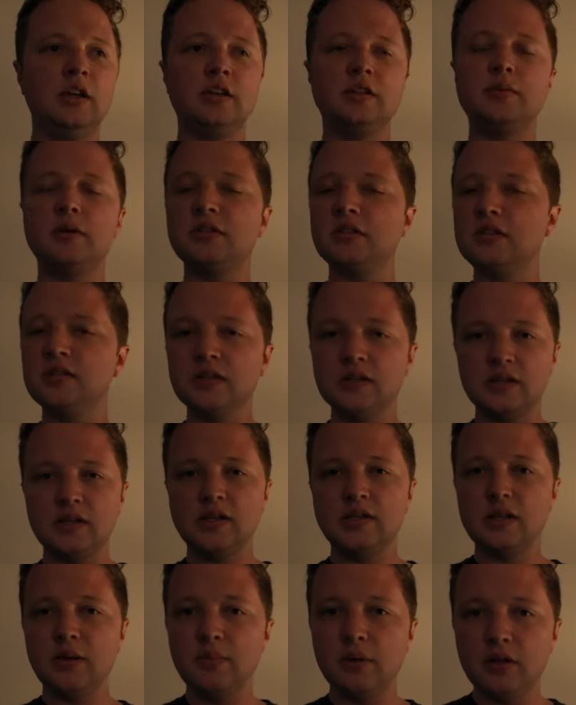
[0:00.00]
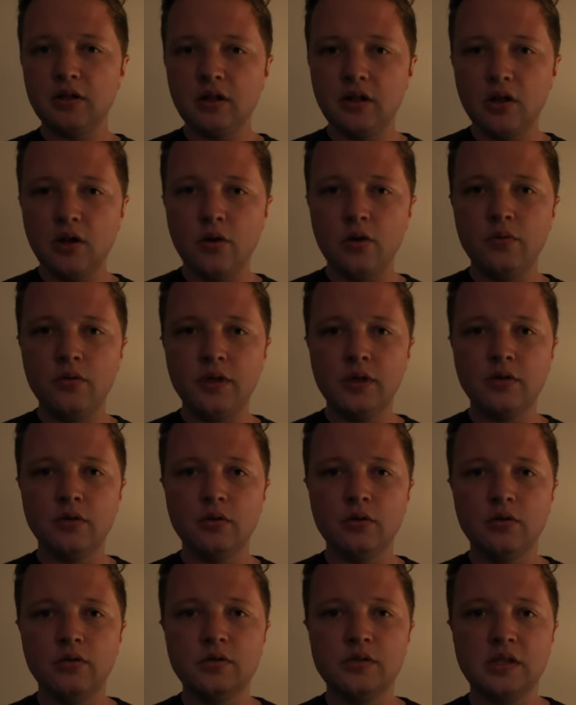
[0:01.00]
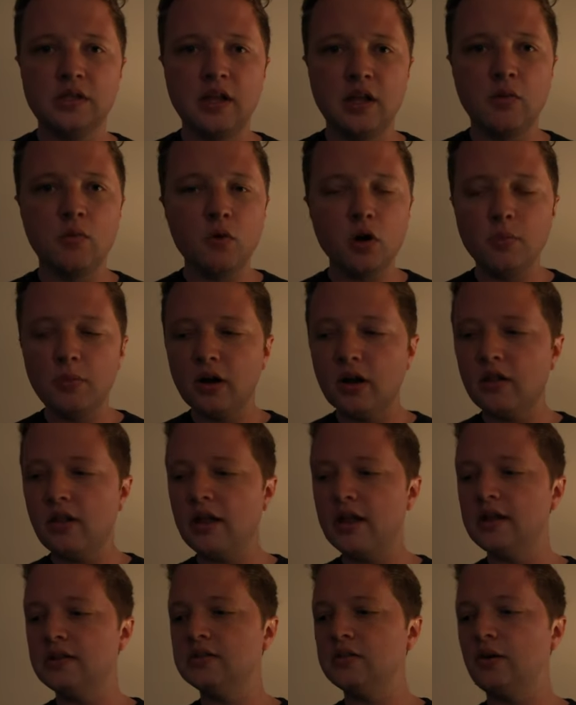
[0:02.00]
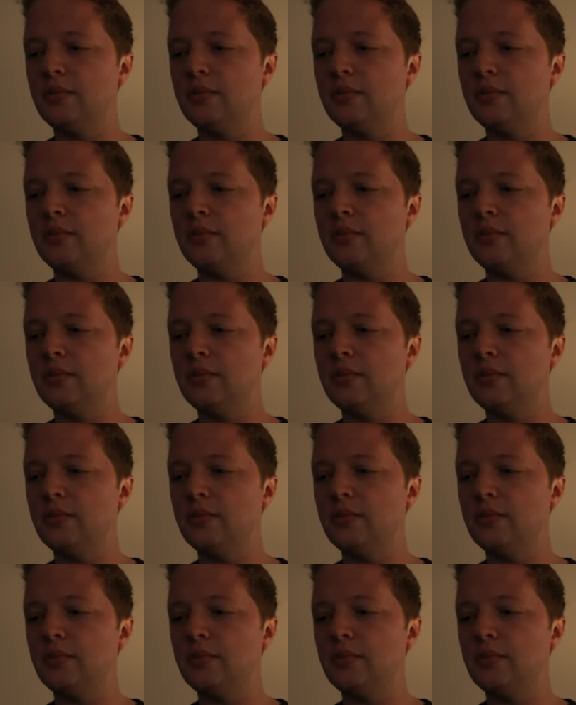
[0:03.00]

especially since I typically only cruise in like warmer climates.